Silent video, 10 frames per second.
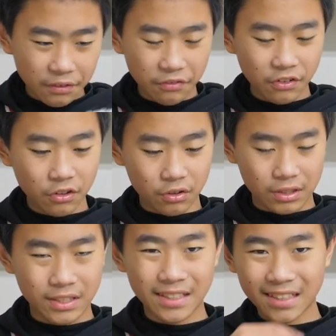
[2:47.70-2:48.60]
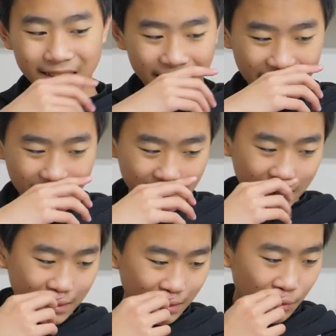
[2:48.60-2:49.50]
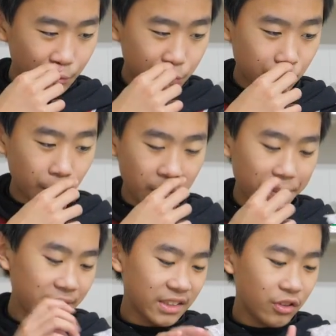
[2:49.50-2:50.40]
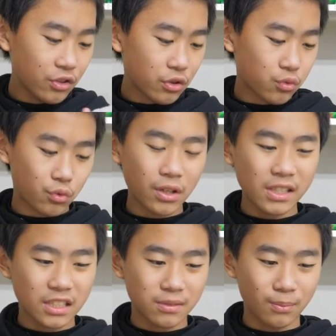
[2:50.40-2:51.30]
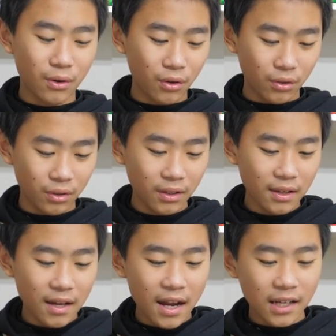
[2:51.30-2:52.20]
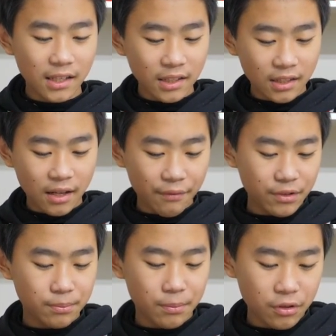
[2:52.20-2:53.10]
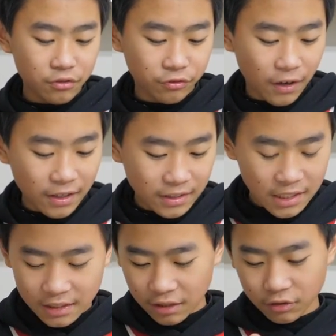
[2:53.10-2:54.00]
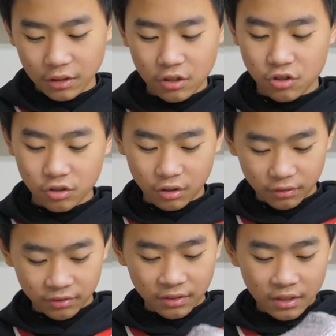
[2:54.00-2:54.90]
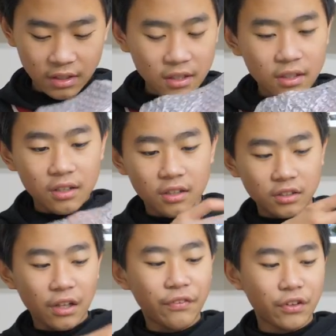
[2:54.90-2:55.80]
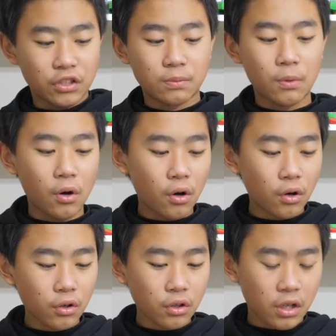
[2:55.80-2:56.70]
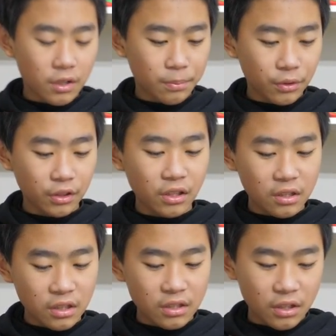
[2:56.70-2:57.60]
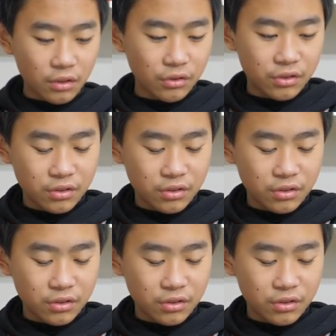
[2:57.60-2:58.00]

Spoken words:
the figure a slightly low score because it was just really small. And it didn't have as much fine details as it should have. Because if you're small, you gotta put in the details.